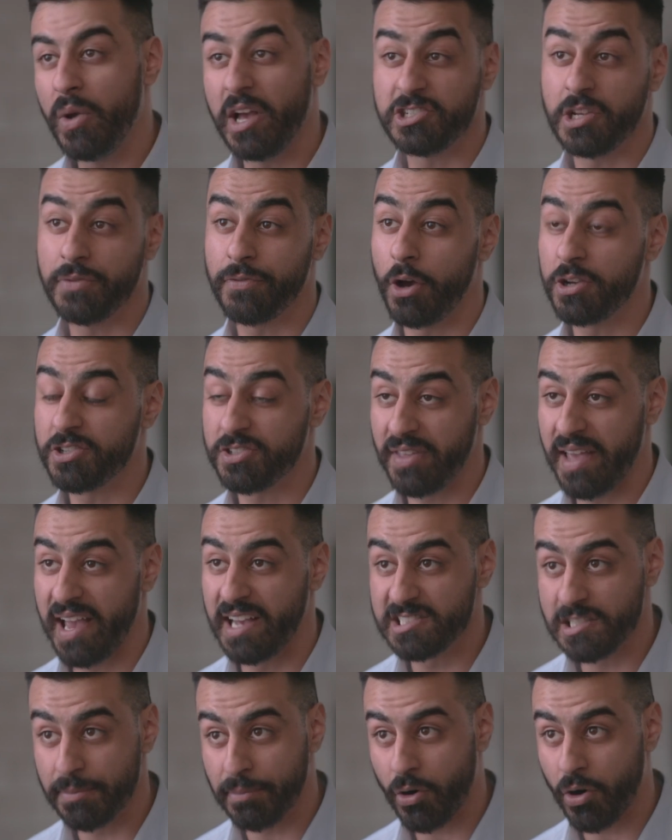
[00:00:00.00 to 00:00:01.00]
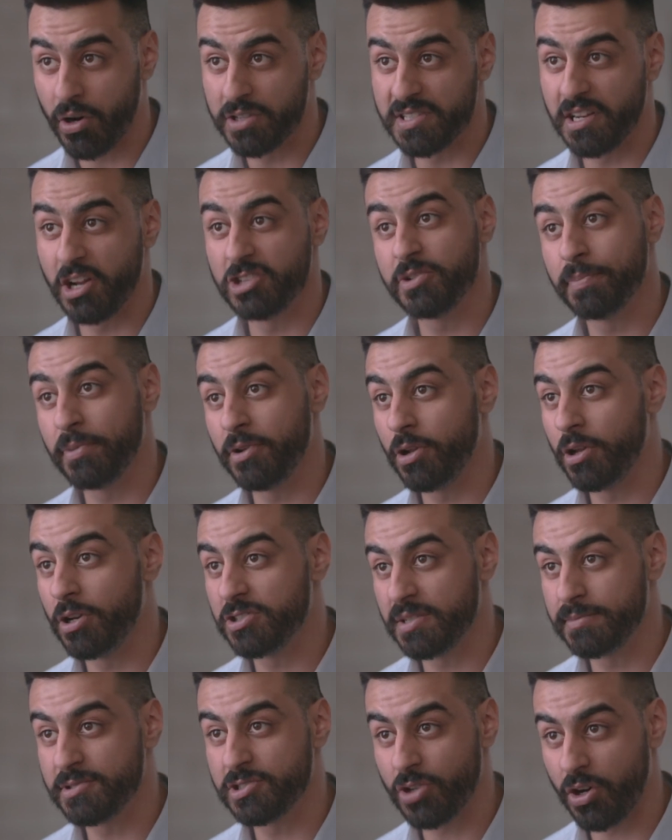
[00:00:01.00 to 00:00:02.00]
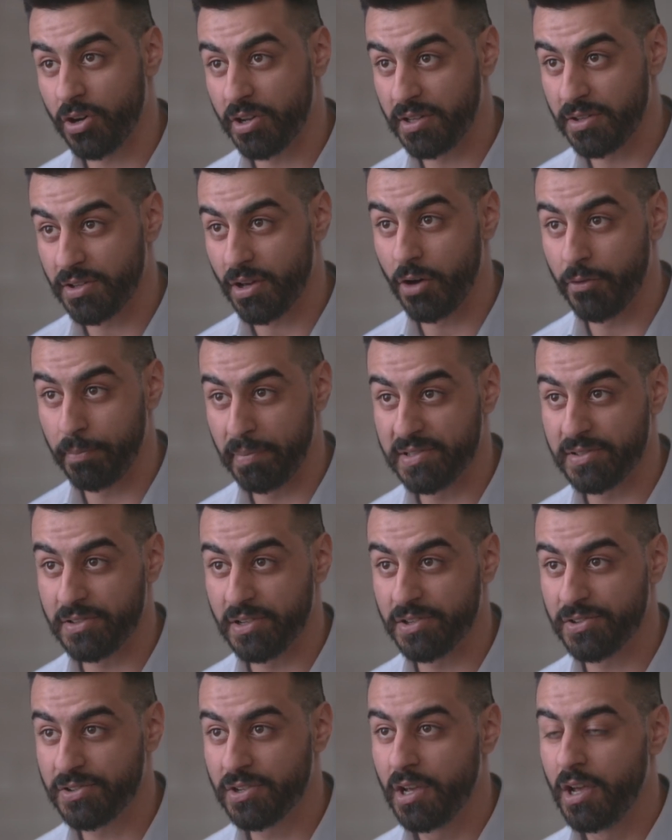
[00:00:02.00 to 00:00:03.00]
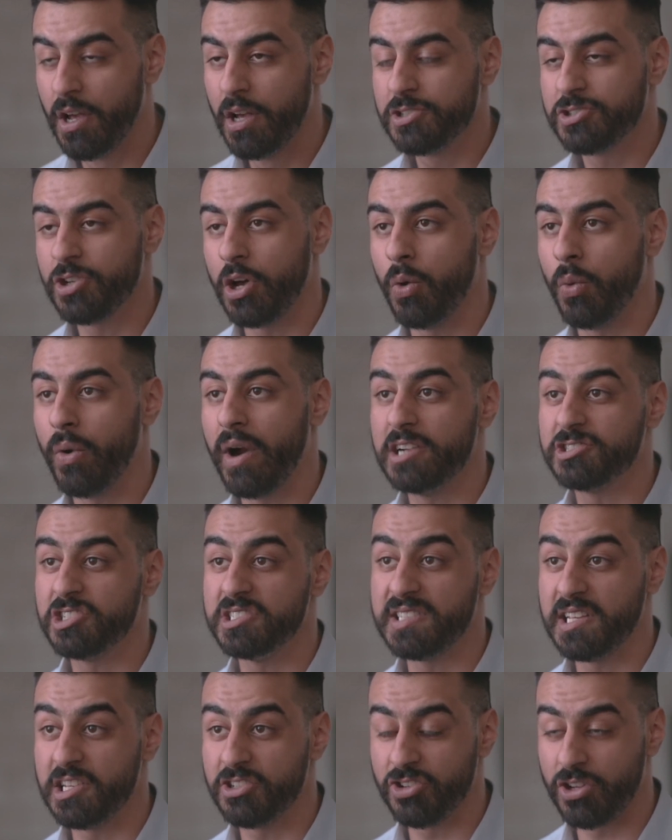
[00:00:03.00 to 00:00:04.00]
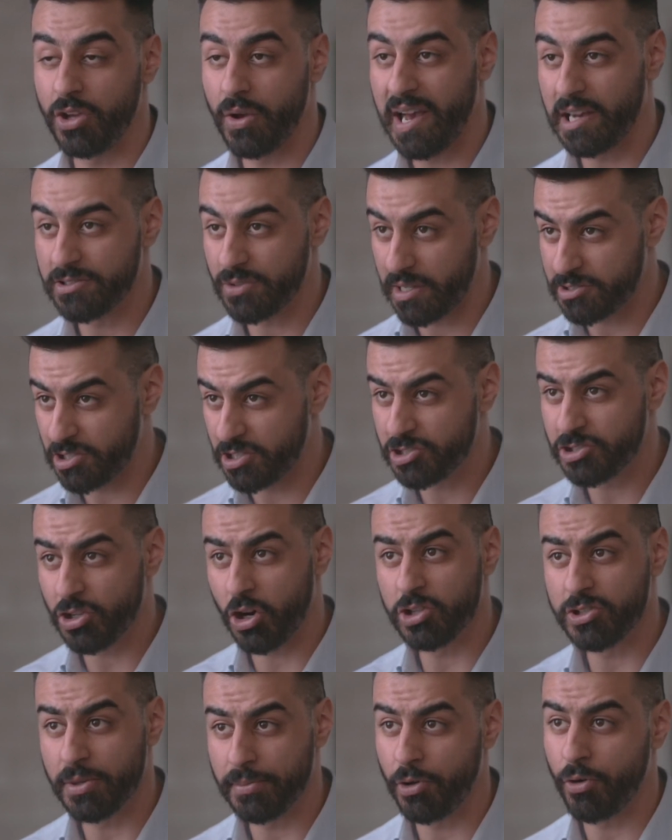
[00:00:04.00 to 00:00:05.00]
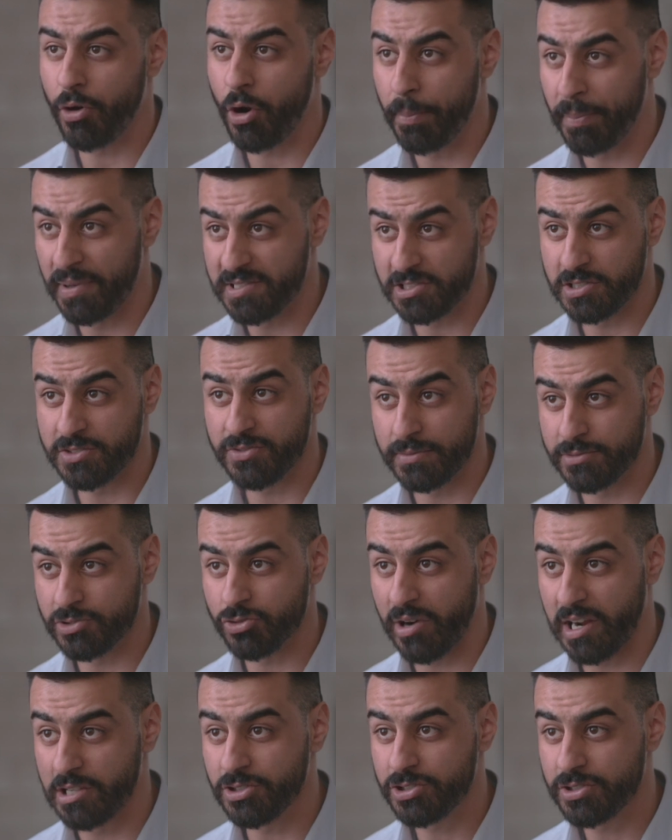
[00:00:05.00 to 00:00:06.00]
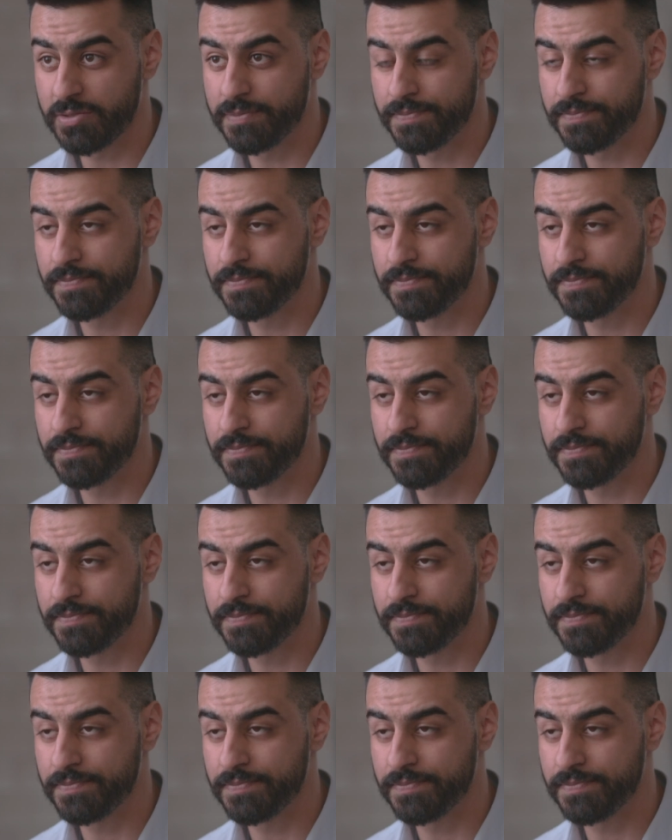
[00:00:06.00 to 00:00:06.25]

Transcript: We actually focus on the enterprise and entrepreneurship side of business. So we're actually teaching you how to actually start up your own business from scratch.